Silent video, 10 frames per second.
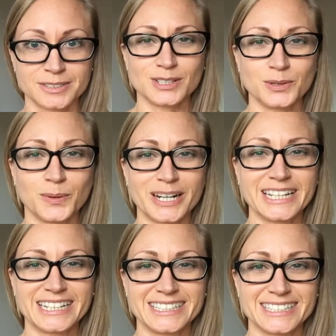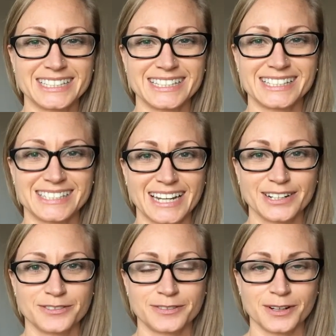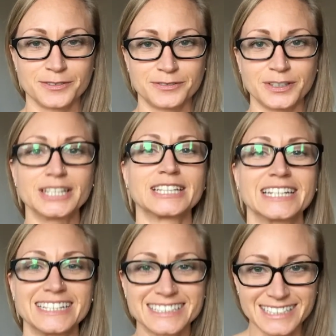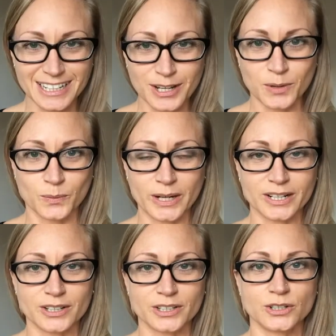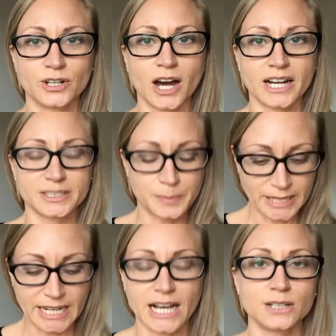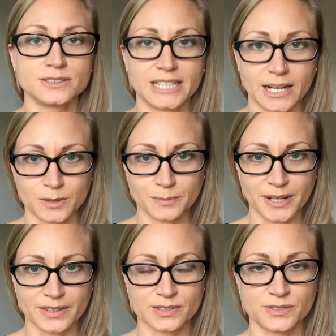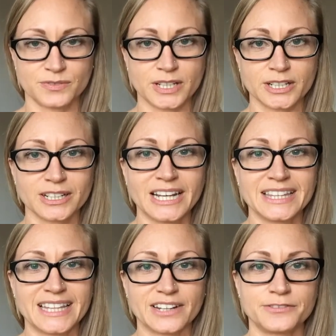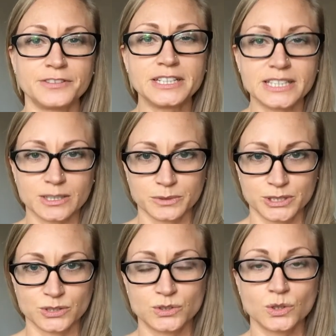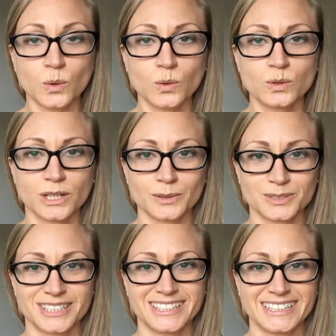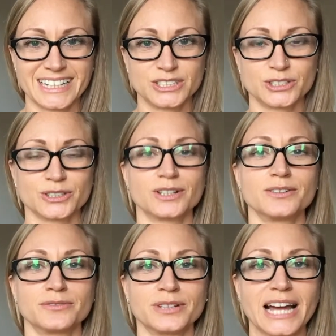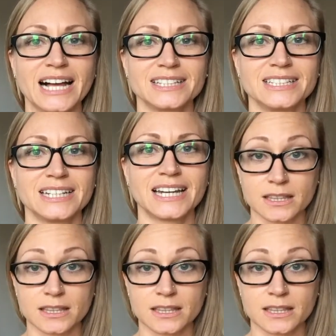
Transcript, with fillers: You want to get into this state of, of feeling where you're not being held down by this fear. That feeling, which is so close to the nature of reality.